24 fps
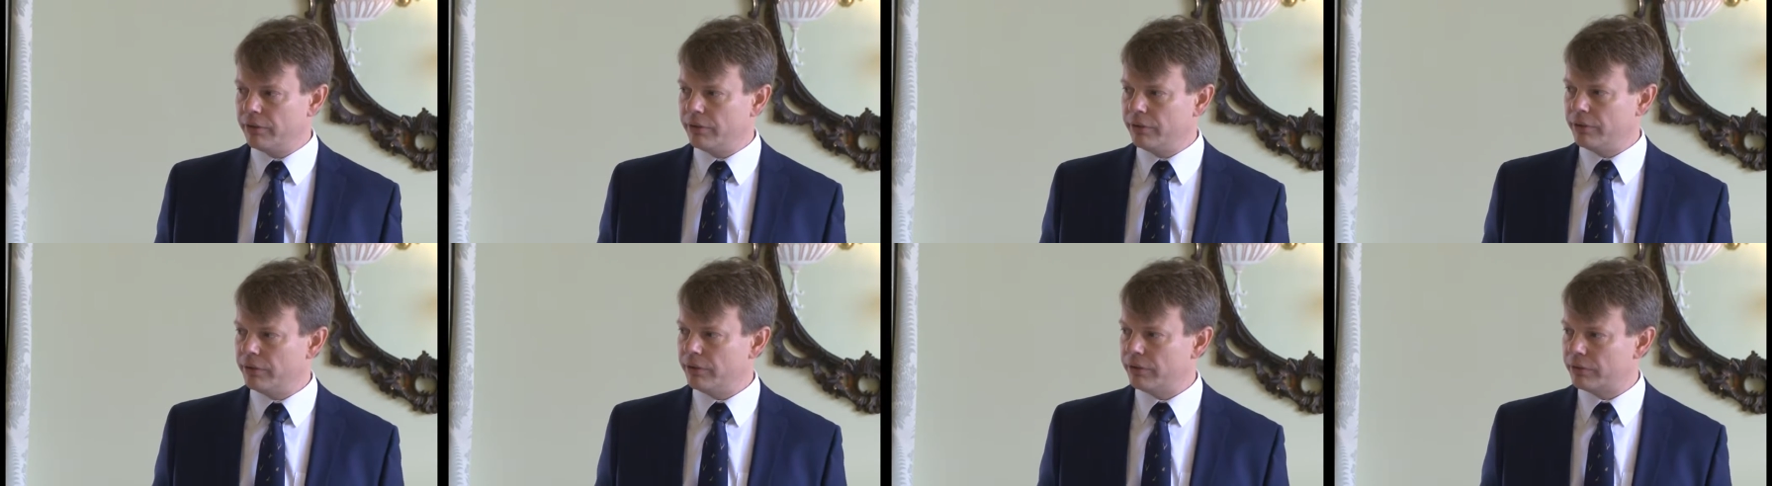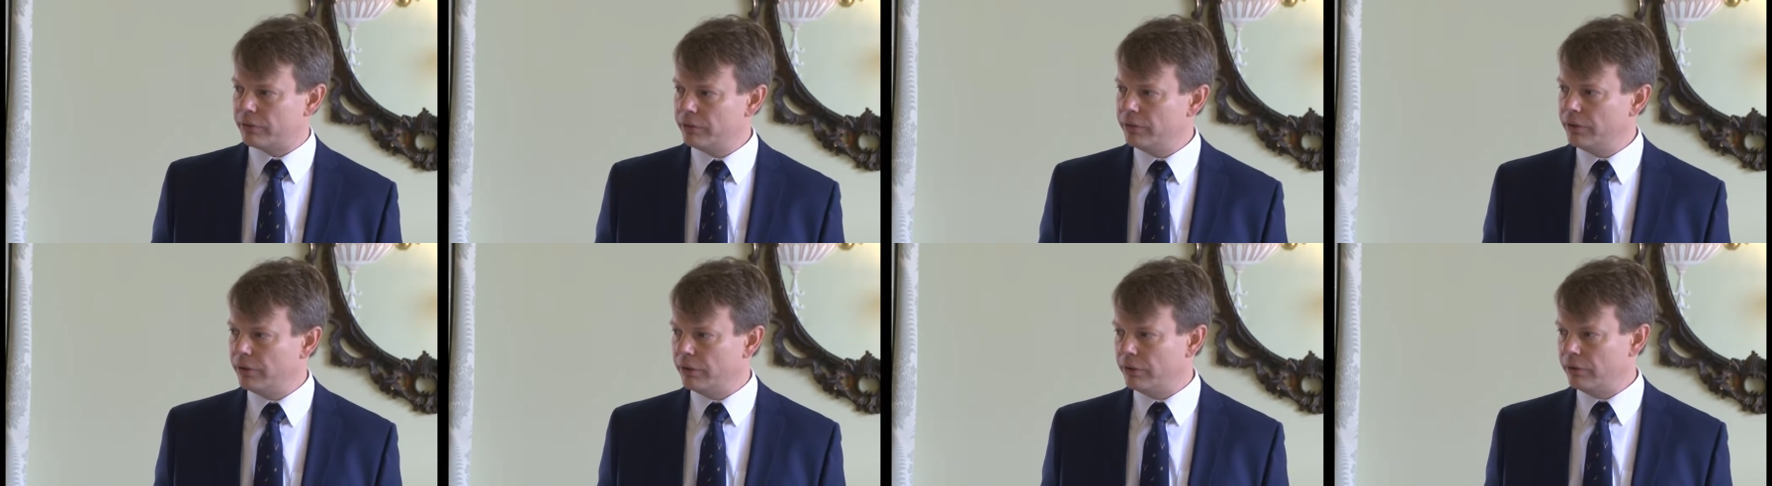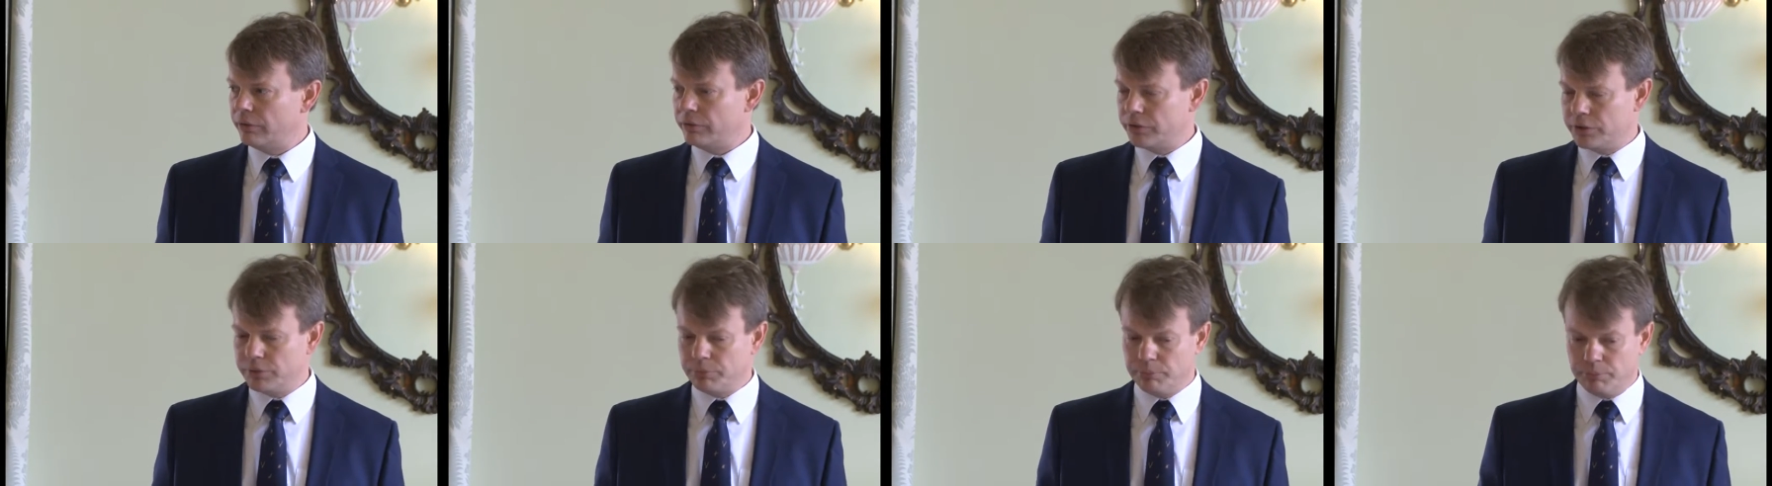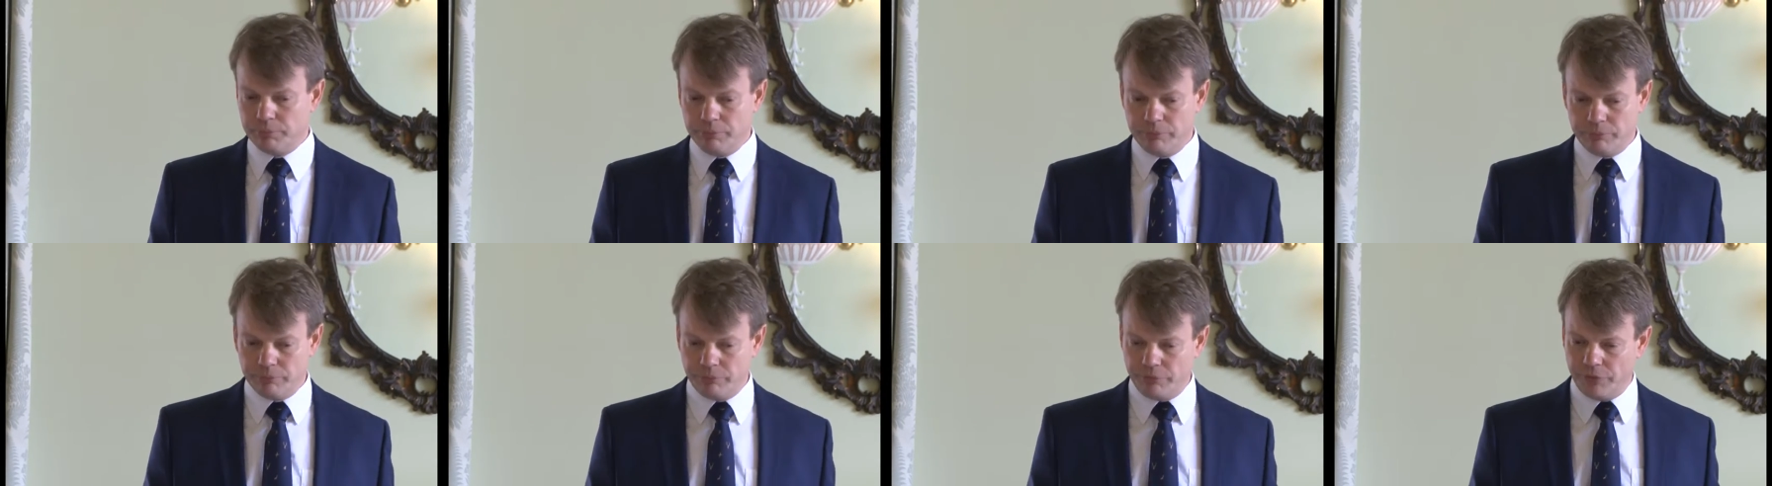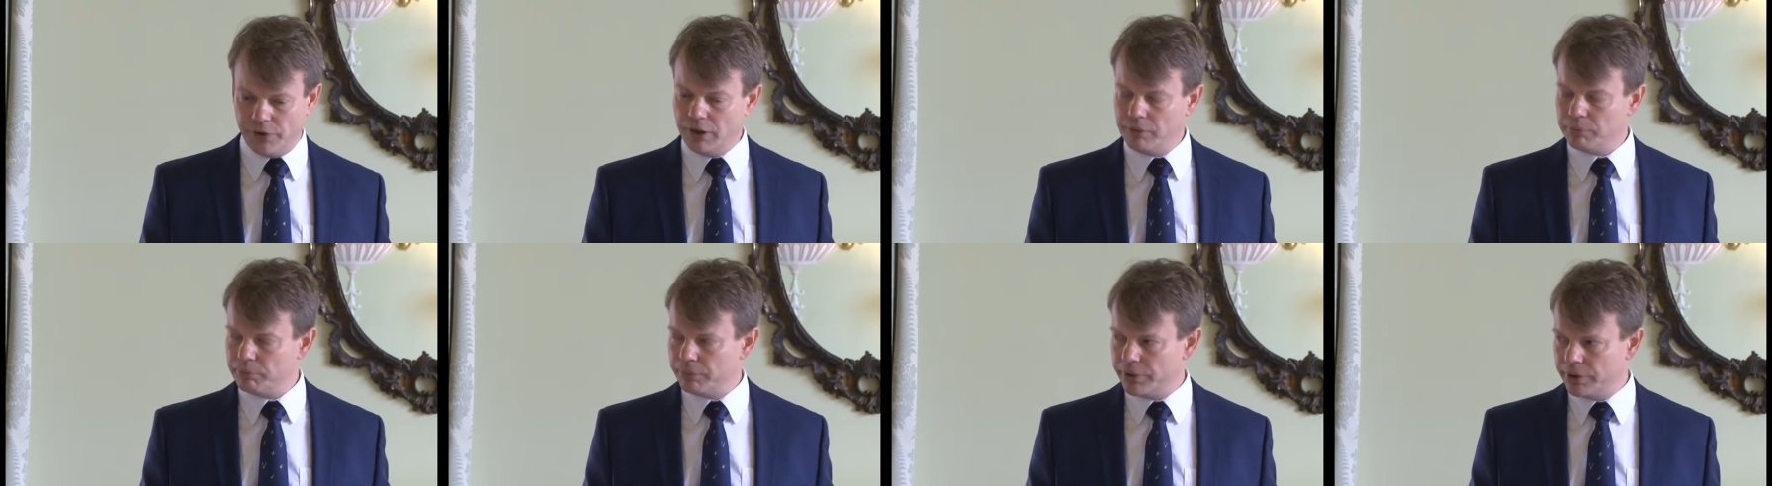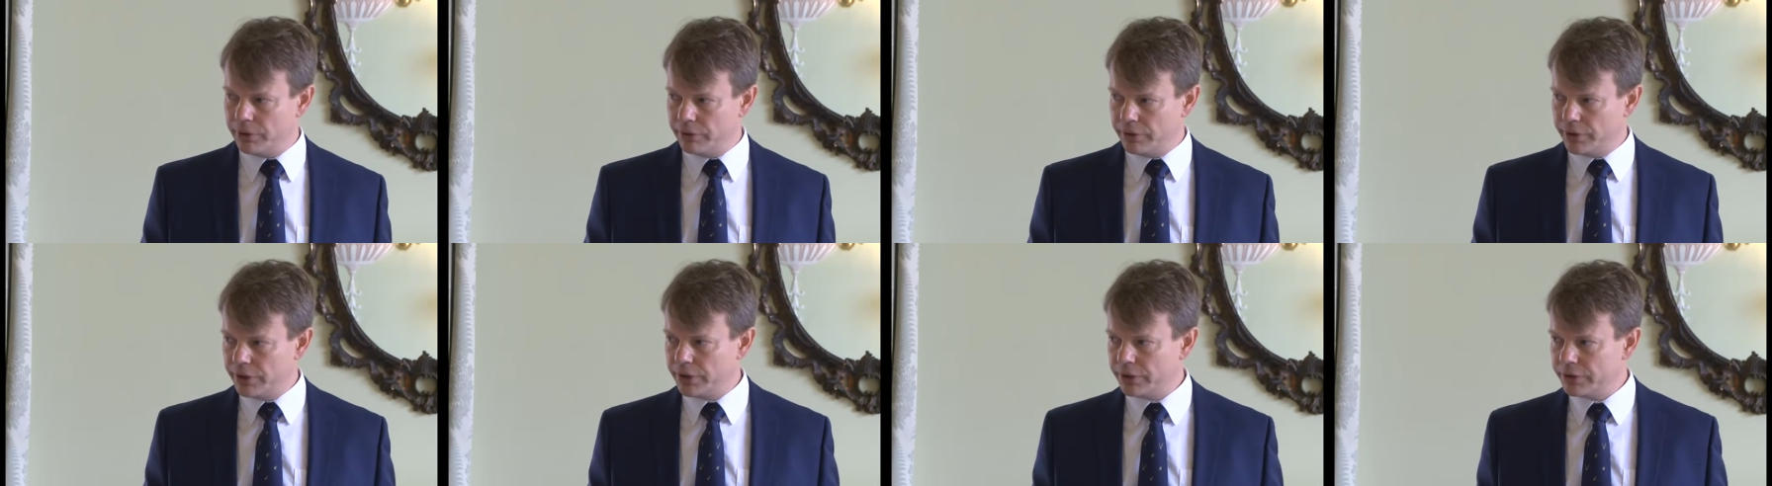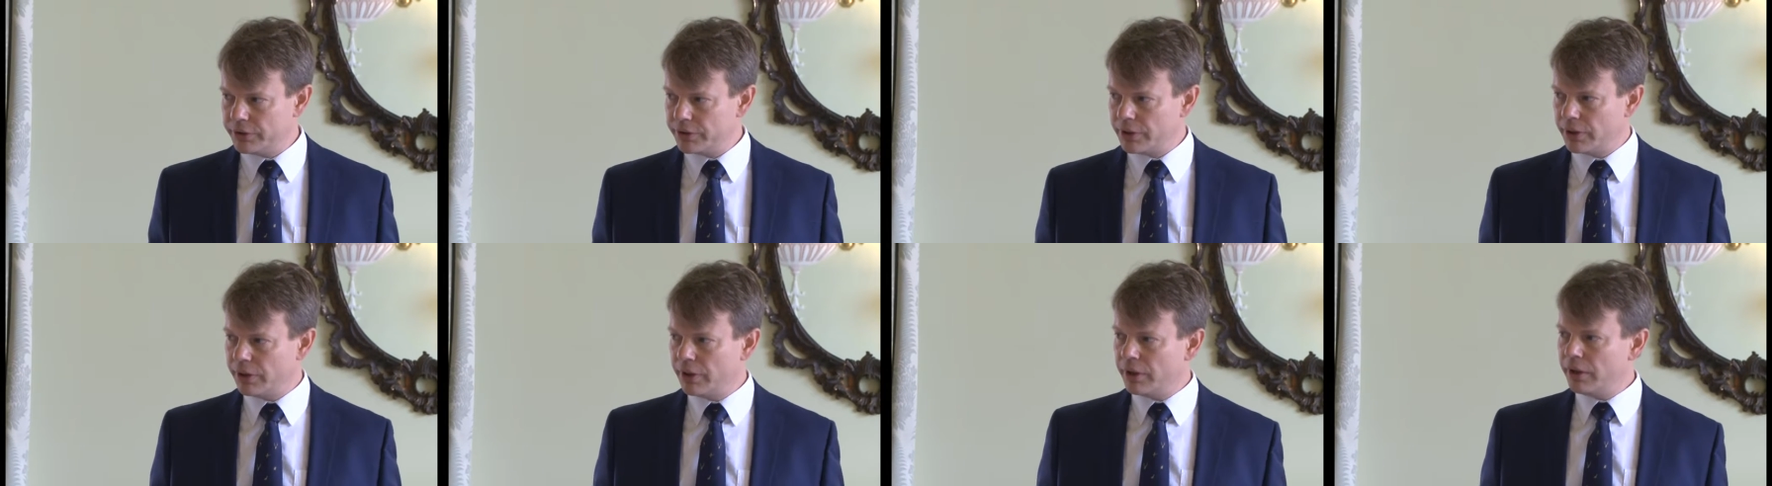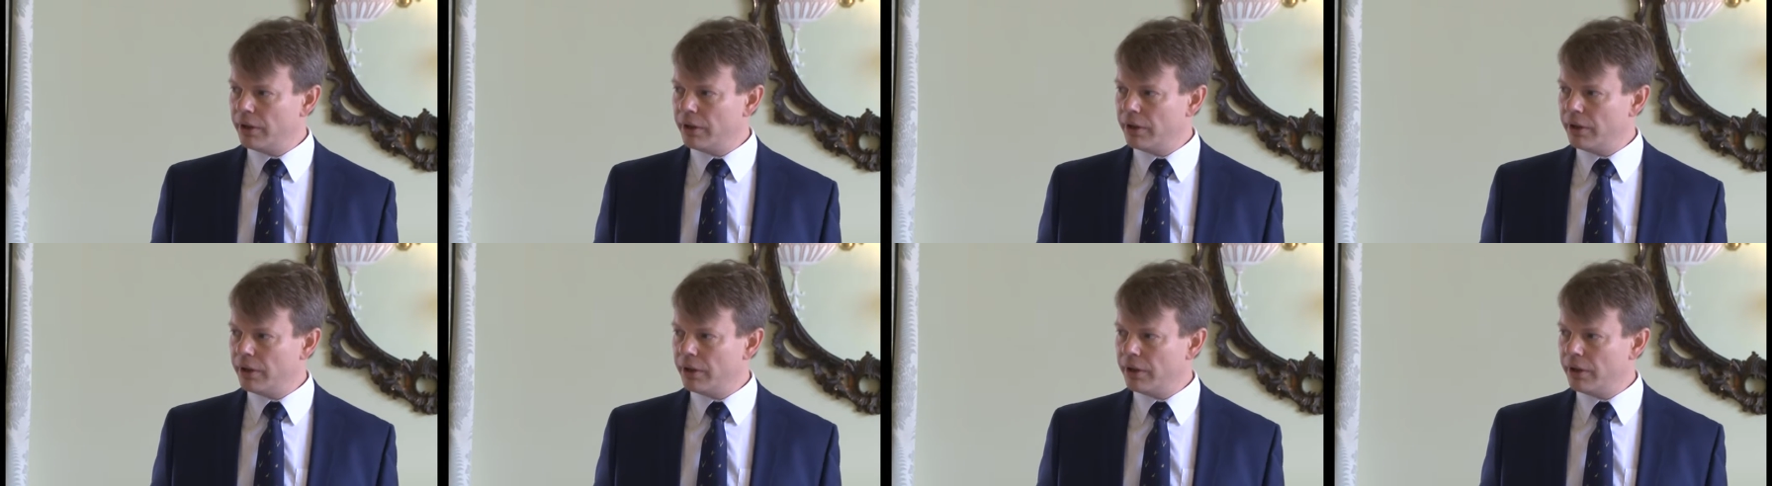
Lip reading: or some farm buildings